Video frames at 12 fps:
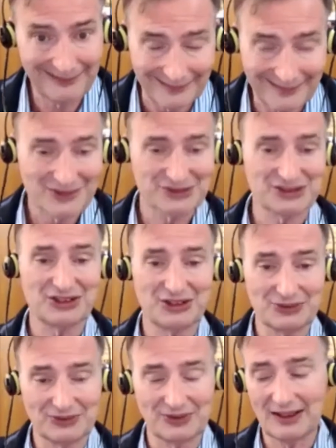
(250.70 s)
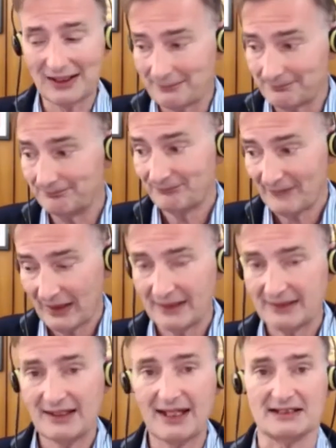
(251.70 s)
So
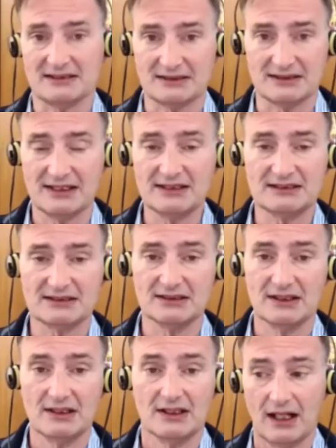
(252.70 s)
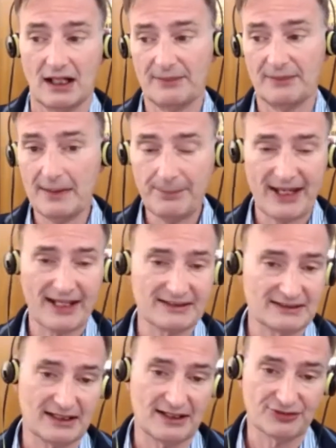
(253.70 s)
yes, it's
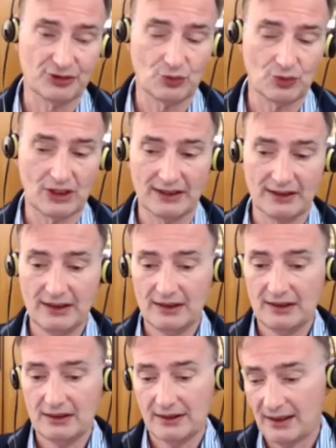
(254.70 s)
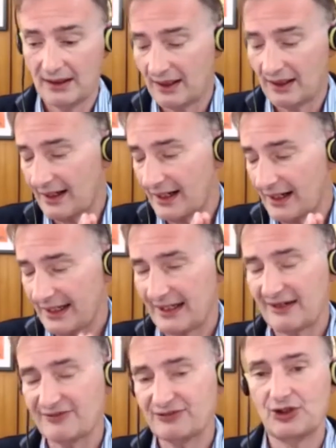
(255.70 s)
impacted everyone. I
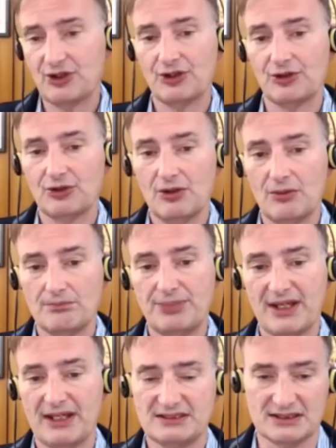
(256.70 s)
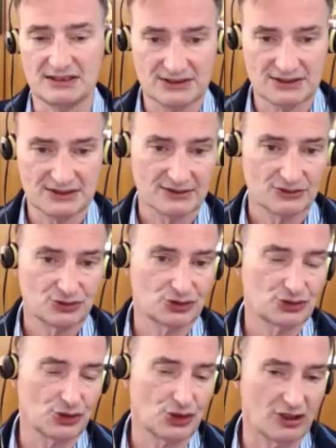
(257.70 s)
have no basis to
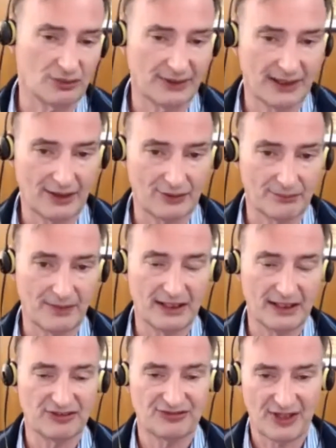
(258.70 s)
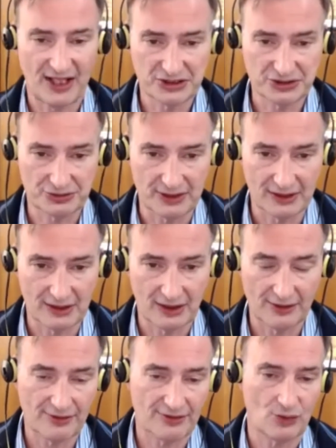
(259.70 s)
talk about manufacturing
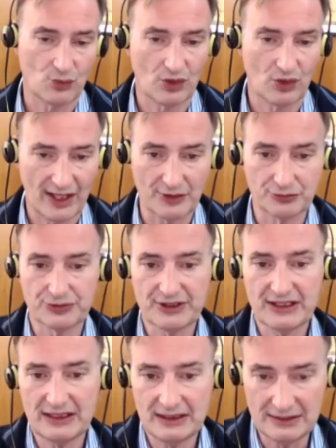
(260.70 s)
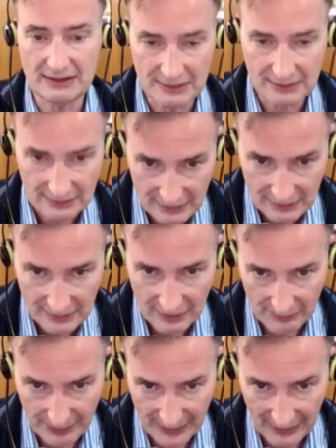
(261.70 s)
other than what I read
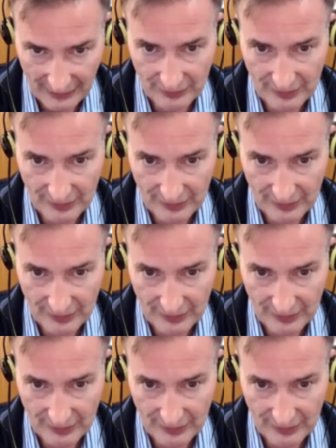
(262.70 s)
about.